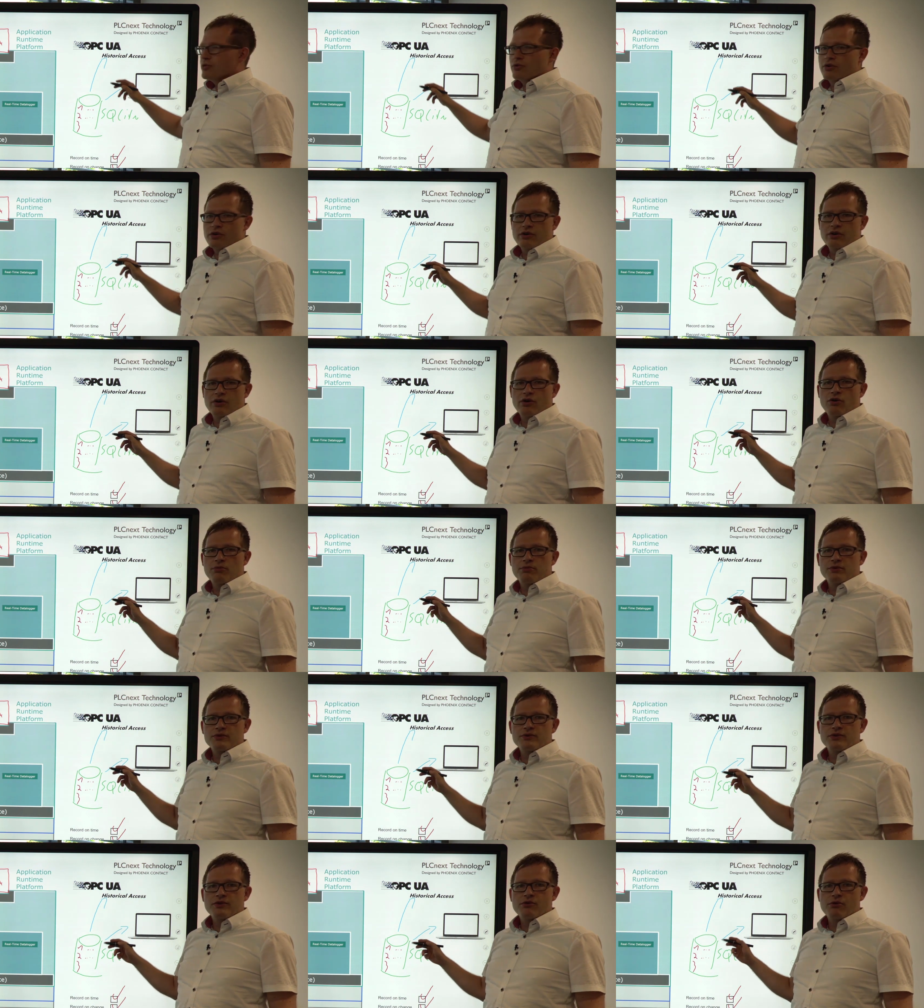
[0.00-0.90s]
to an O
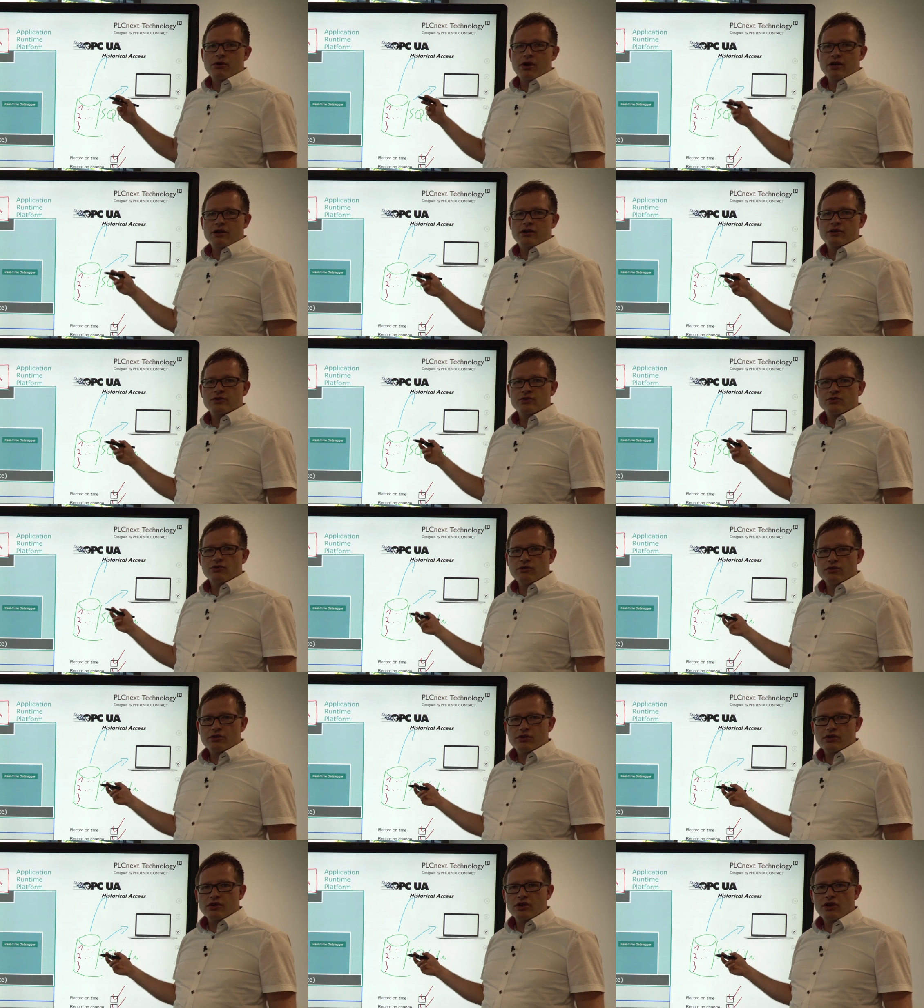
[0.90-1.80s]
P C U A
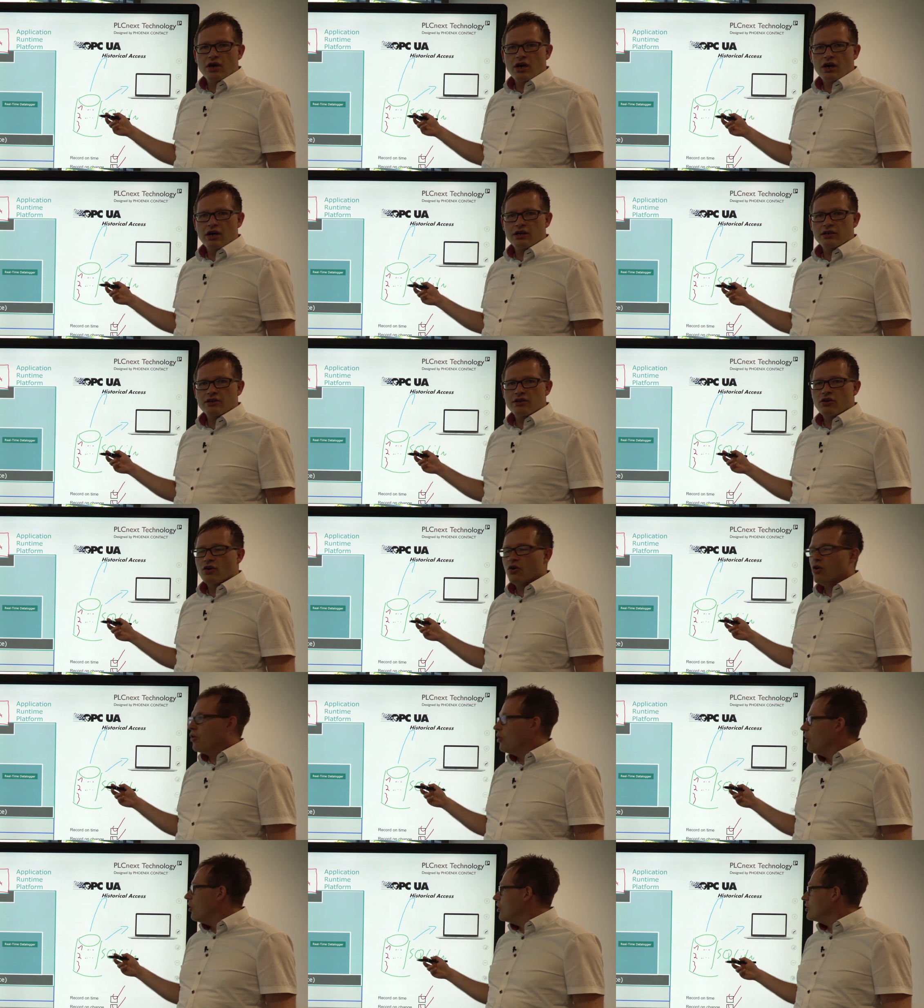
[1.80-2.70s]
historical client,
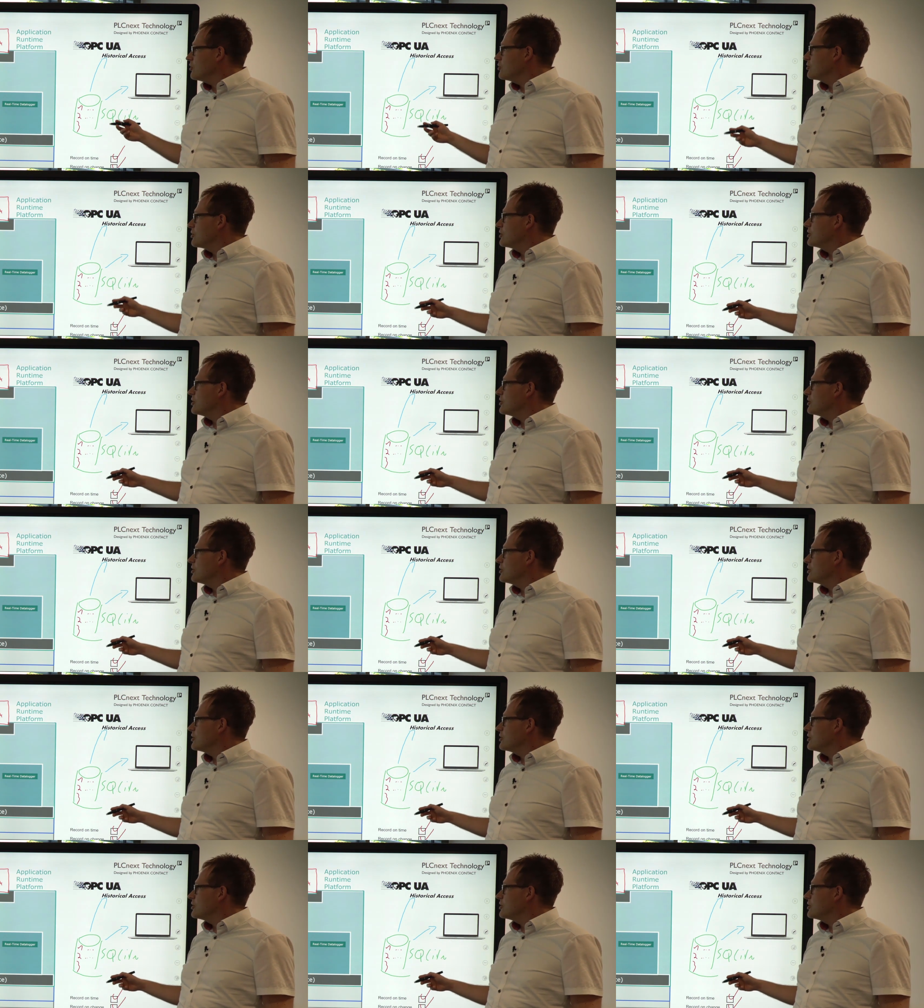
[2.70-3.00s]
or you